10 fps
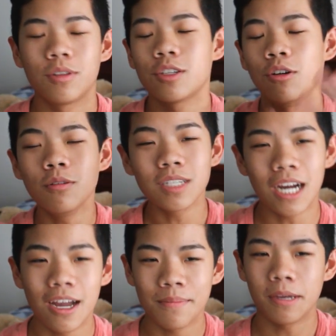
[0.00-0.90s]
this whole
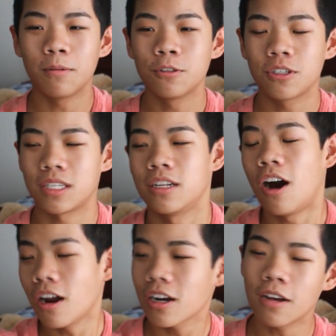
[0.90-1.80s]
time, it was just an
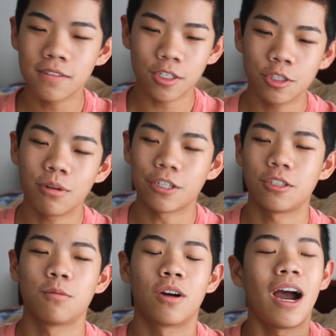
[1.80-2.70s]
on and off
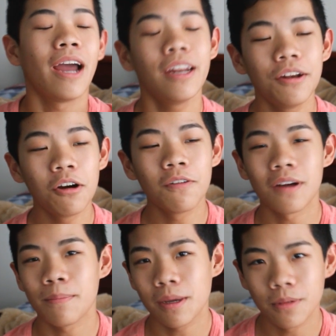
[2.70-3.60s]
situation where I didn't know if
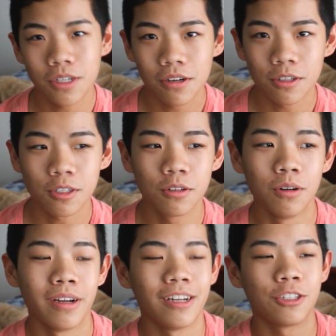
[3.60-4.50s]
I'd be able to go to
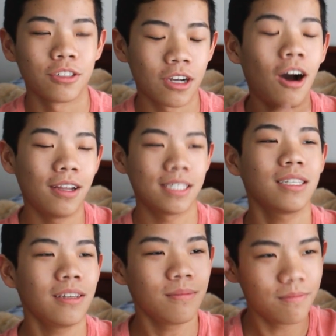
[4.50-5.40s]
school, and it's just
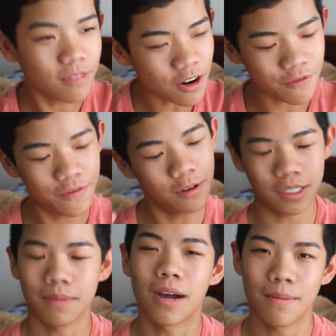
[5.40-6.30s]
constantly
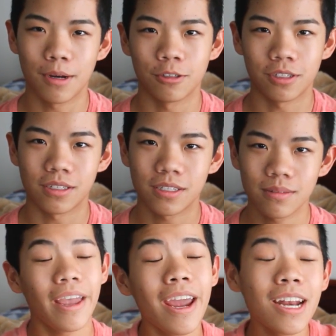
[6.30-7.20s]
confusing my emotions.
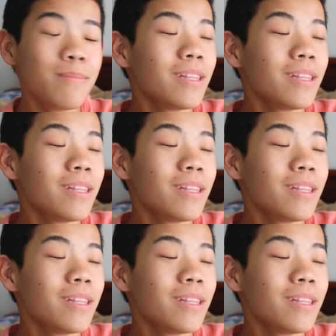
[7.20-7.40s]
And I'm